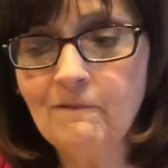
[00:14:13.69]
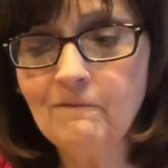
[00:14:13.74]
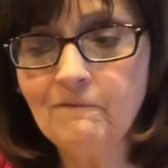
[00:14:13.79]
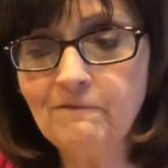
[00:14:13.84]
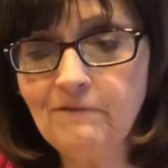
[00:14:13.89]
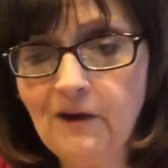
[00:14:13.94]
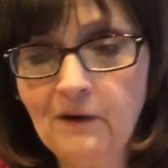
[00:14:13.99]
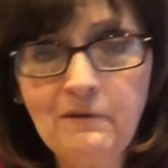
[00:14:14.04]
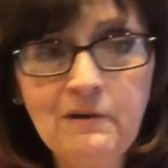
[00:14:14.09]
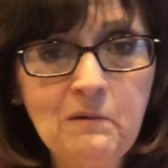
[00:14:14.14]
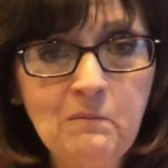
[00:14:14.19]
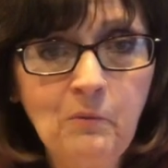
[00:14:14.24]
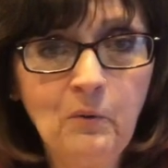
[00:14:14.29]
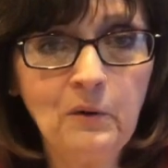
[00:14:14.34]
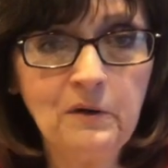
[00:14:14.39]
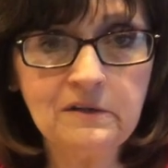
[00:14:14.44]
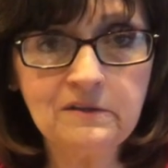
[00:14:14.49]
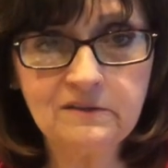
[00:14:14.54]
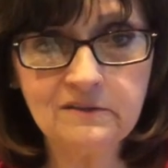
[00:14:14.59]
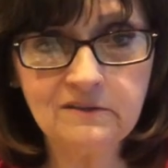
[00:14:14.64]
Very
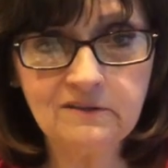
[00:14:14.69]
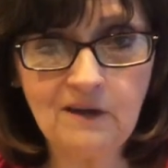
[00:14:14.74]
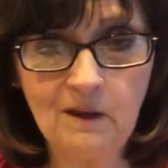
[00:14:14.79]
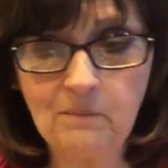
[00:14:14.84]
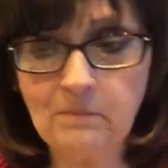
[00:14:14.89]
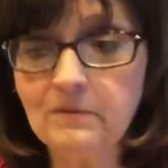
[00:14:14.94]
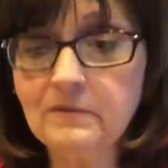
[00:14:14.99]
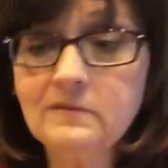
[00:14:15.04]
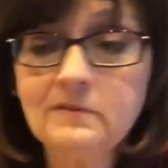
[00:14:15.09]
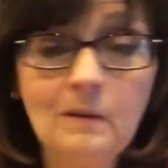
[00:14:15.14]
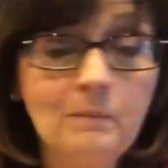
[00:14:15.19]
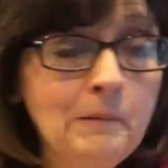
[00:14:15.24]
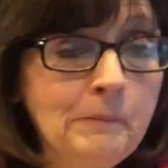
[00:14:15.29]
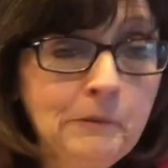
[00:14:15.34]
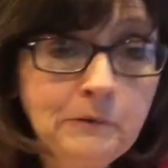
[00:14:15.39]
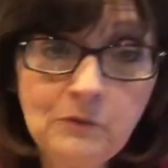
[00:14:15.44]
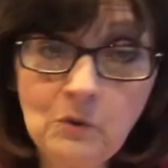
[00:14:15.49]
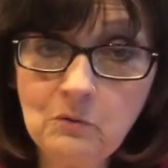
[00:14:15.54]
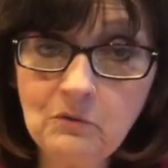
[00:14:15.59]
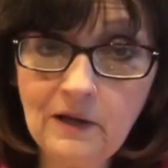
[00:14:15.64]
important step. Some people
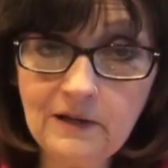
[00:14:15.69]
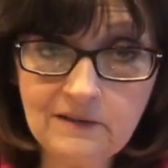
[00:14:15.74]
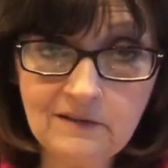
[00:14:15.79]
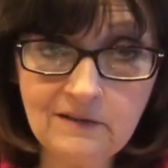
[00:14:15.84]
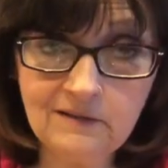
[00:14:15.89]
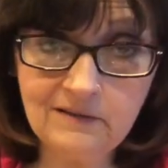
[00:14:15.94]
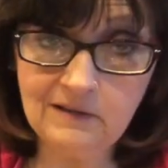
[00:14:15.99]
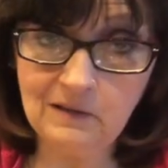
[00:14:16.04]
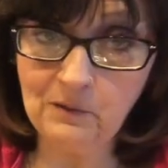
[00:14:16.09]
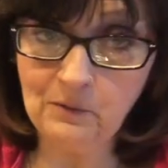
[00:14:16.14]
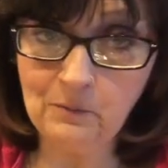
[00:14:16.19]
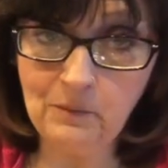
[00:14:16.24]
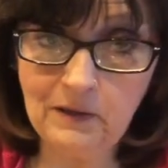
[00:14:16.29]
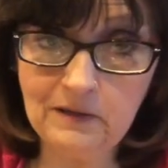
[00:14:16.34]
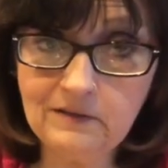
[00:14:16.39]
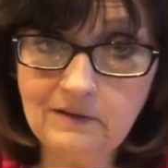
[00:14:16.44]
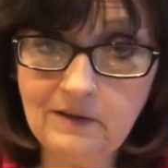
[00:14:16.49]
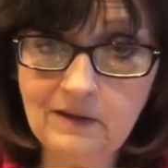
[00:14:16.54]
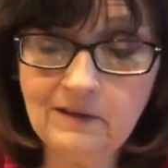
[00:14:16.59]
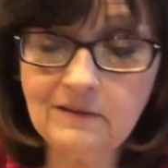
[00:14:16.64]
don't like to seal their
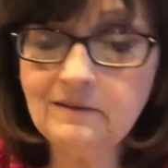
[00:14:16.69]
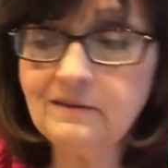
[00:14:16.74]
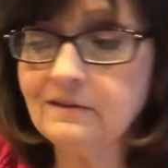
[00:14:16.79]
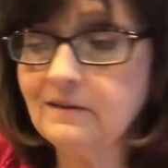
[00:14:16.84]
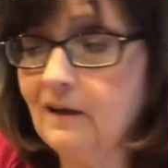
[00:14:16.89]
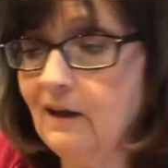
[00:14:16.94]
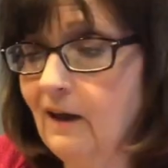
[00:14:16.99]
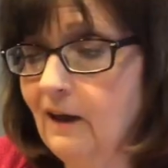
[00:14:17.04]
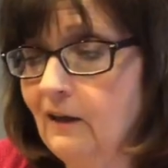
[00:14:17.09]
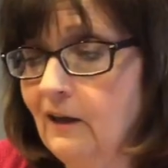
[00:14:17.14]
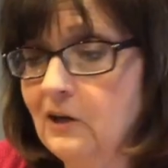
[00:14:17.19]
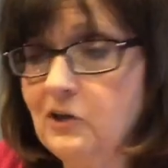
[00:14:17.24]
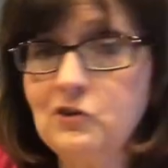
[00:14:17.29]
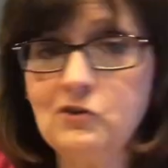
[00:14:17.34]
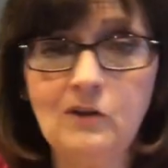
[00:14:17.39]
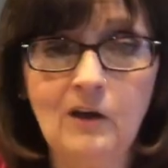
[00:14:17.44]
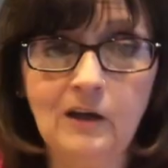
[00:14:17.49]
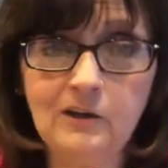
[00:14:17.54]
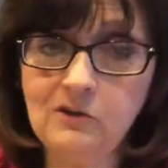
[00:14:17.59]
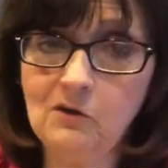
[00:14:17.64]
paintings, and
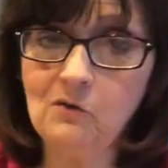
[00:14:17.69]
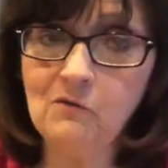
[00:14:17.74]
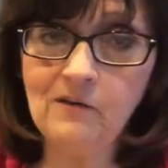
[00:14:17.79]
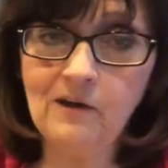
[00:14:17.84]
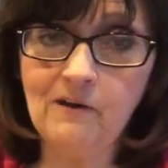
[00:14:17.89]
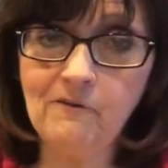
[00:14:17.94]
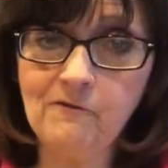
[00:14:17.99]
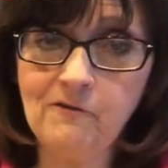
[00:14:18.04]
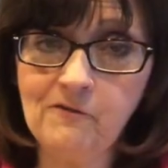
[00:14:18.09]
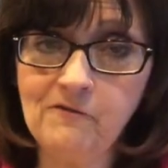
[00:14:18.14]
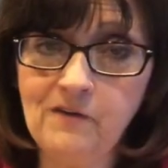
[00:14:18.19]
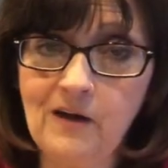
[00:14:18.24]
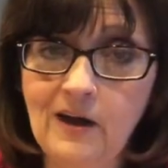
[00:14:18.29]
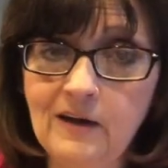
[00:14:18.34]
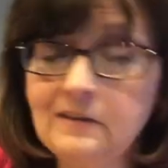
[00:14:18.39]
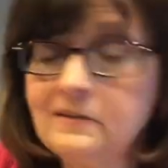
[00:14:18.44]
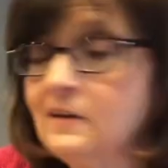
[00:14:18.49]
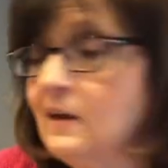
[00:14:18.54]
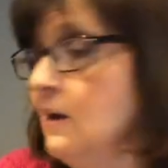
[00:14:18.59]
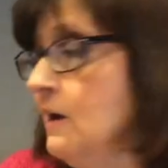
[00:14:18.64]
I know that for a
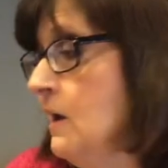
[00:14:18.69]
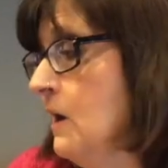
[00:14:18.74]
fact.